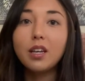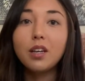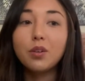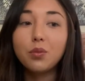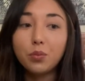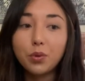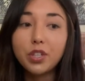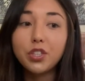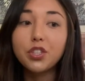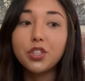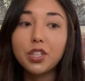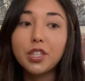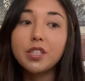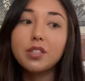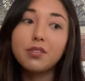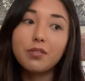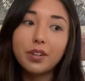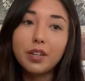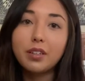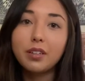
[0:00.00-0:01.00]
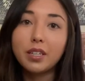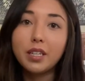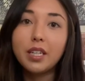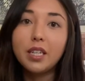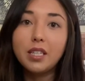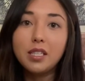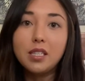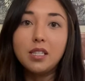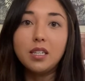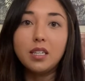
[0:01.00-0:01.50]
which is very
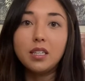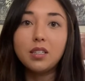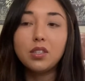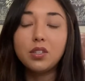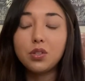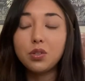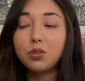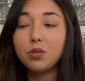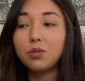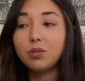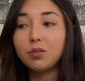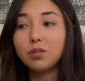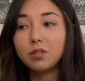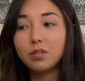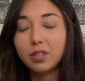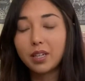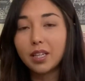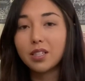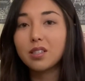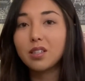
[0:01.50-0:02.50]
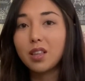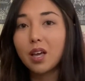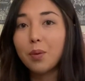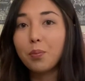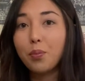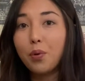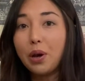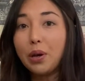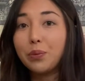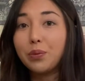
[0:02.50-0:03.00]
easy to get to
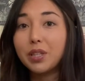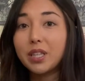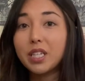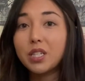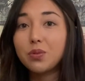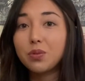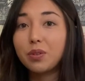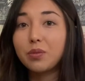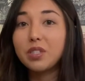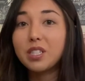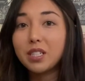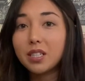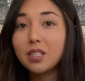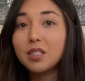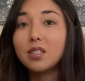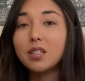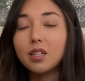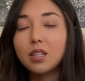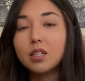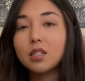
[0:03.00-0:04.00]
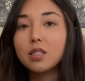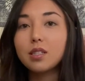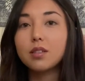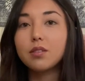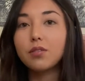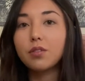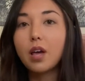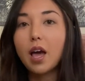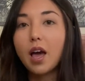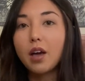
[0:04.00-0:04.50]
that point with this one since it is
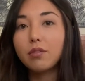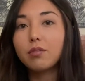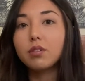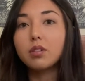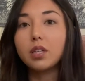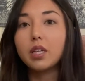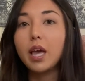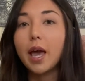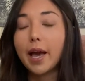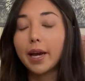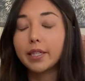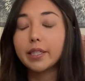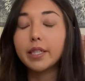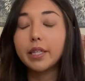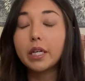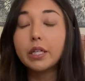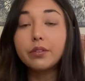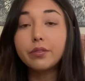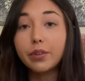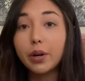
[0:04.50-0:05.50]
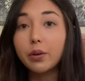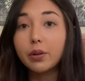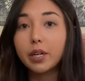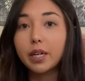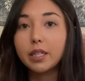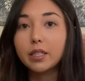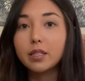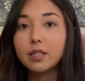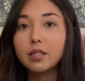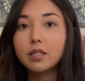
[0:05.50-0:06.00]
heavily exhale
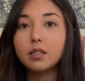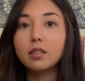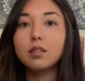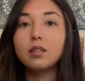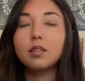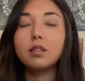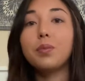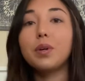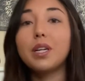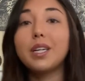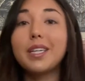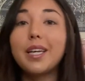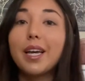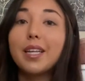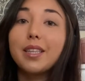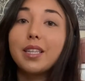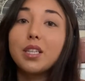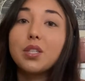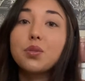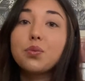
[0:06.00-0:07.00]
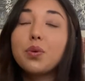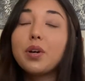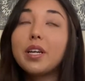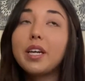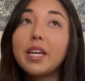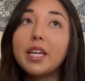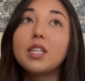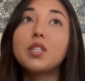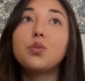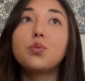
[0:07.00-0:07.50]
focused. But again, this one
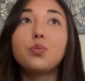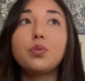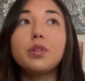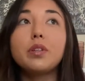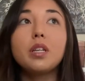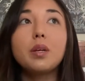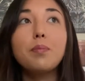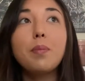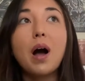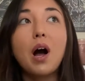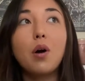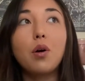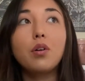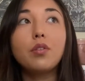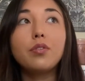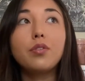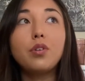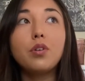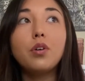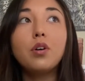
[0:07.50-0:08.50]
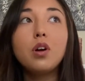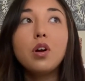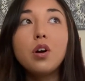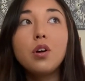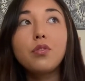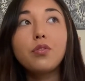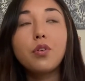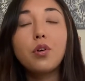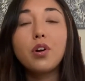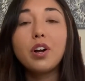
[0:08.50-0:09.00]
is really powerful
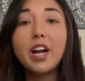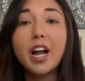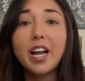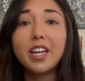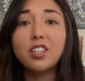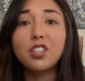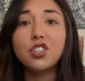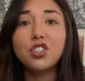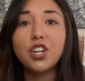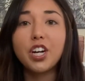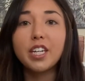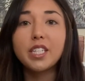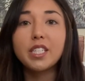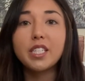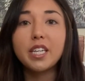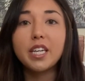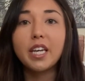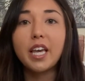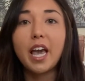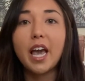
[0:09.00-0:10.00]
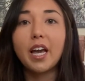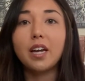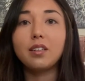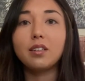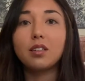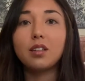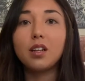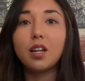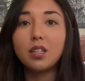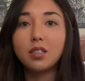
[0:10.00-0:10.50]
for energizing
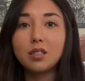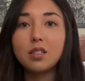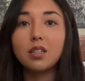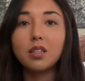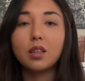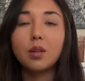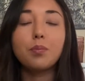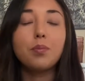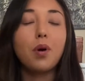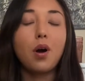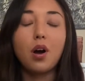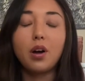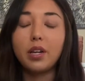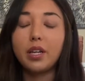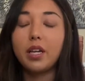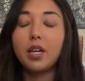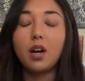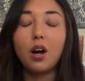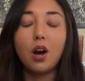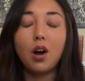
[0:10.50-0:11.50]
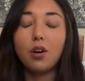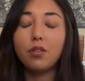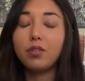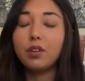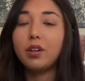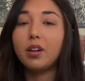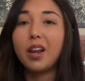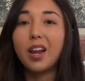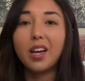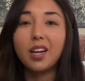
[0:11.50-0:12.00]
and cleansing the body of
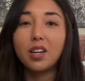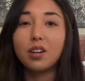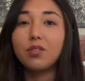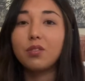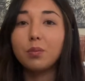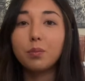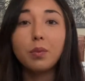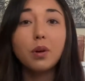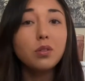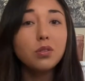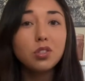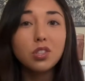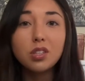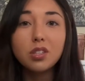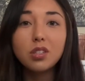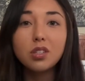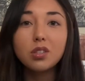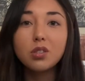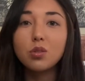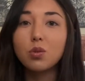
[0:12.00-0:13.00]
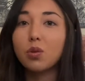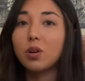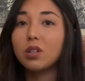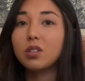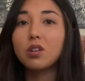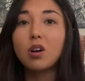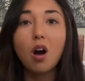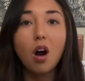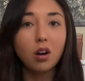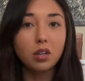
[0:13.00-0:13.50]
negative emotions or
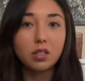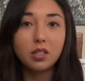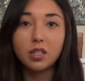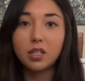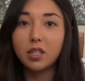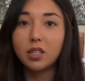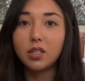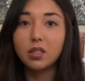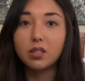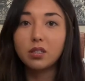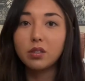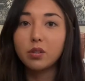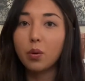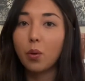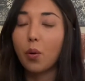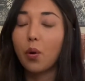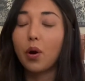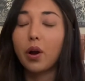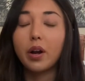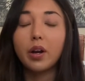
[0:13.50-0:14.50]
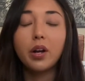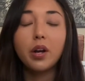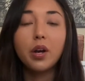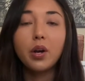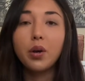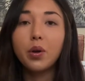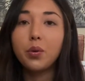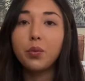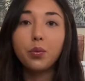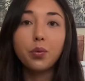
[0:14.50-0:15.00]
toxins or
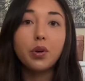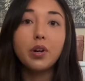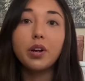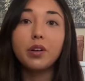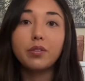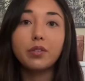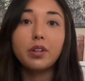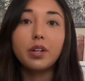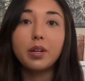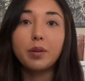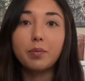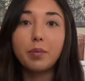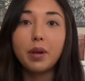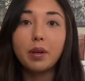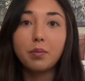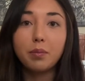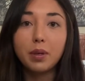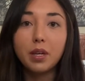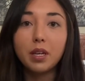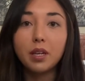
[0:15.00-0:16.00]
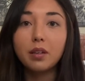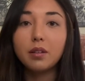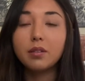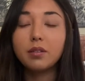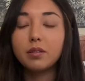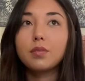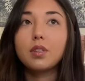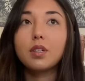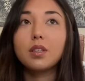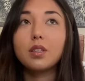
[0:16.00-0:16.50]
whatever it may be.
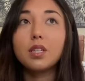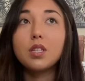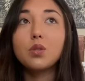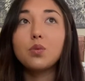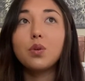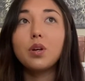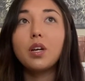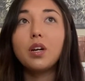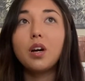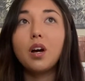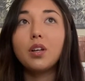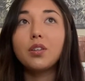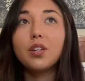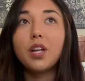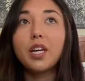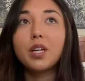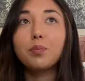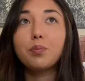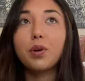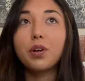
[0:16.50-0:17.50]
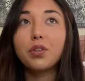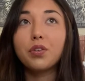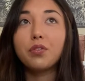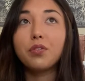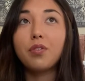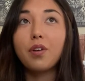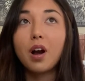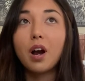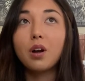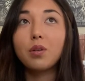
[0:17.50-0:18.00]
This one, unlike breath of
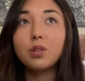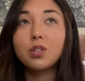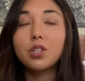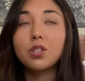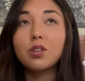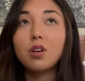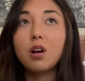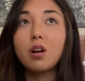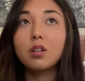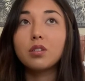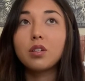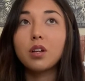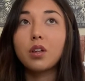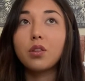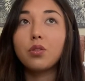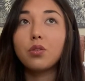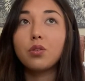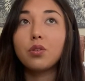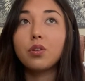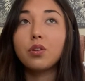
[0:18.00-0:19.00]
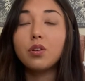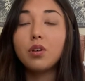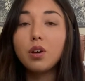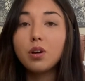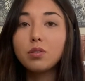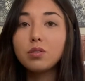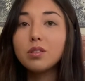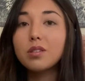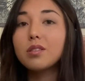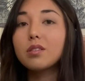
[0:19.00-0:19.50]
fire, which is all done through the
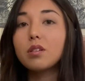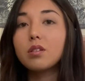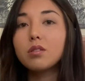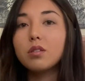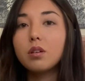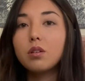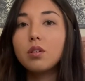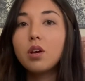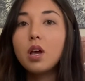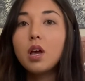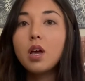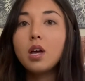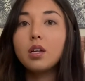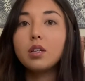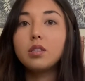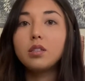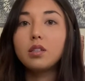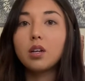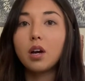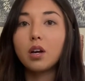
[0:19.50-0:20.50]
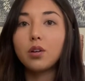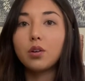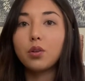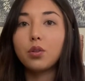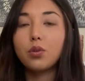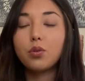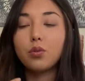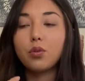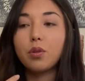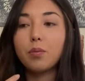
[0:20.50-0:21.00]
nose, is also done
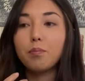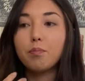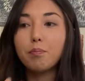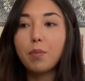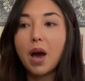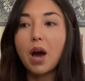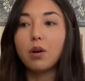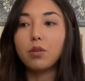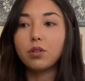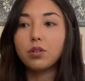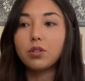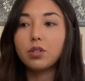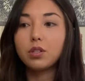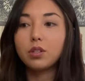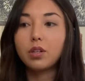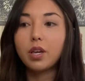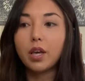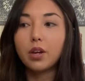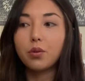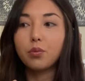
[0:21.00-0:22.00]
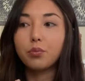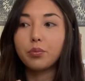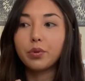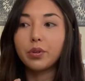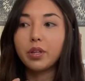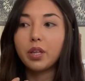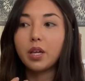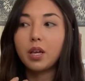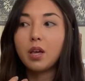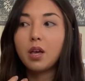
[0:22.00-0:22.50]
through the mouth to get a
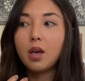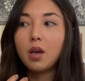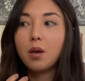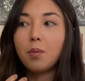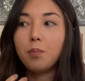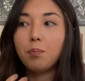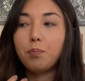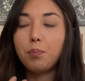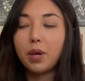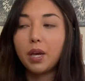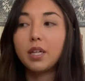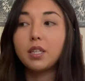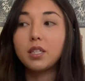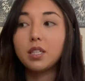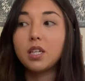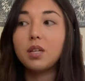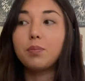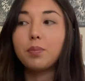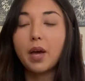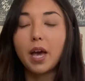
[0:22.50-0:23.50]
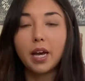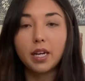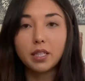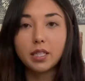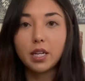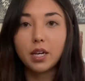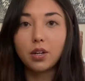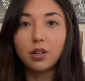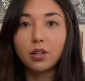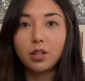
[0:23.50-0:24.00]
really big deep
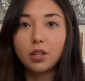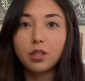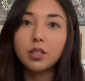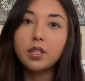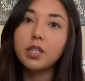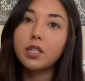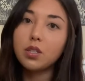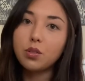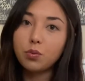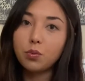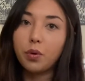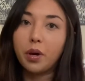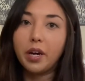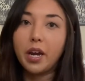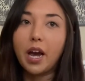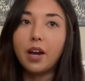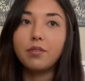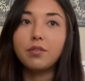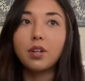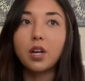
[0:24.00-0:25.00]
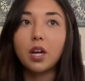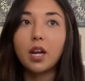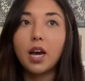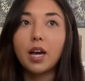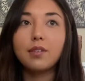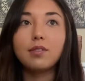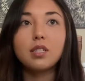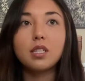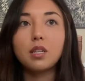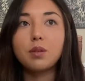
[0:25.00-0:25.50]
exhale. At least when I've done it,
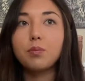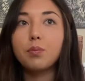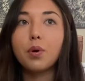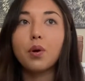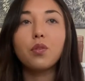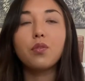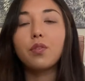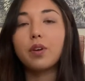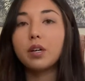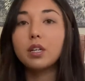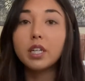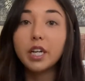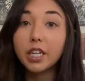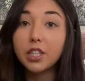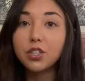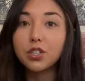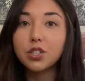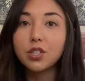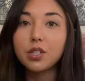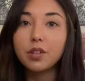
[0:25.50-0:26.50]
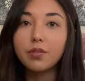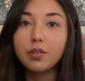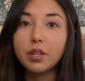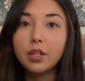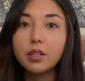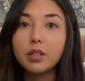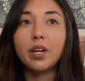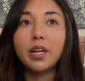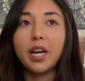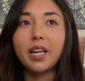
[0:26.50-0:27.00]
I've seen both variations of it.
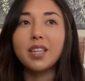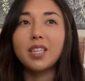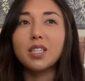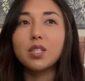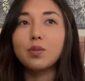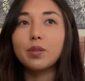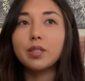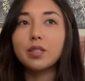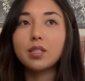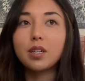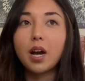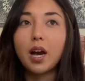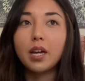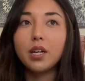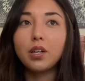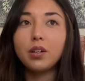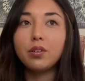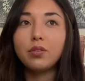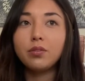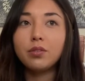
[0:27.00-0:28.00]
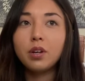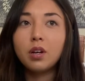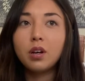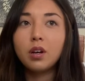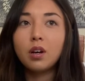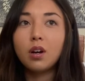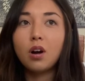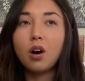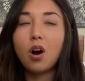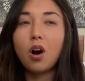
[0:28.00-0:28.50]
Again, this one's kind of
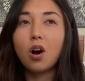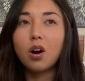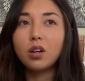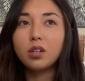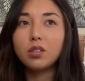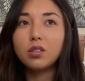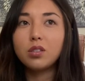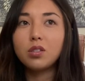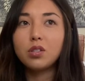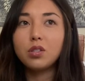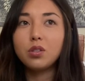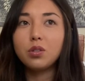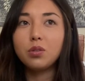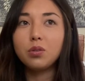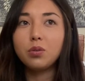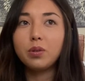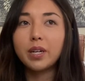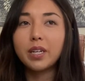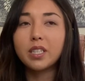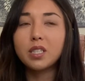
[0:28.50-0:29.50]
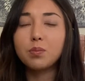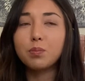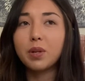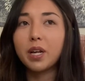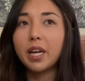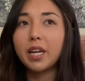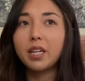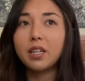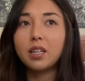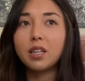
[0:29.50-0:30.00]
hard to
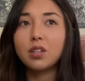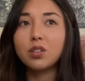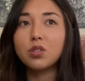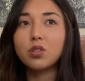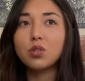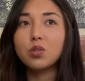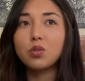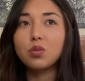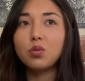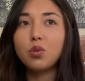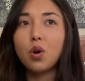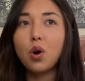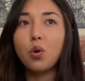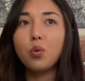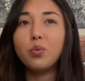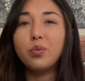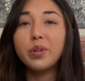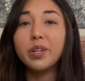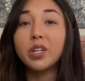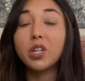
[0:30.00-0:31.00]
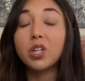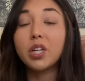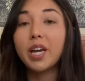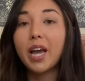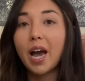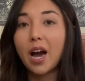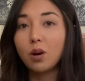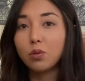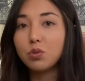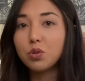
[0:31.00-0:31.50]
explain. There's no real
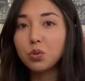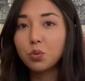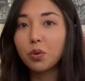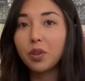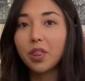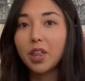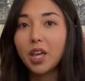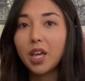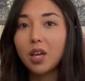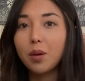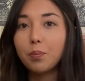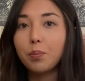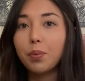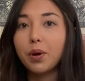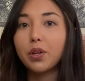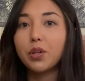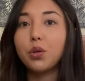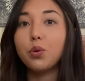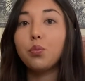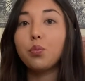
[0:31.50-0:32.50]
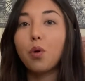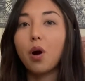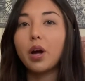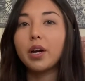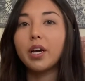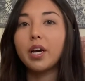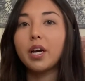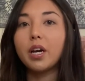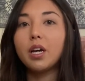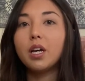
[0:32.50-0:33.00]
counts with it, but you want
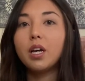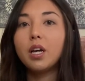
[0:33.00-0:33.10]
a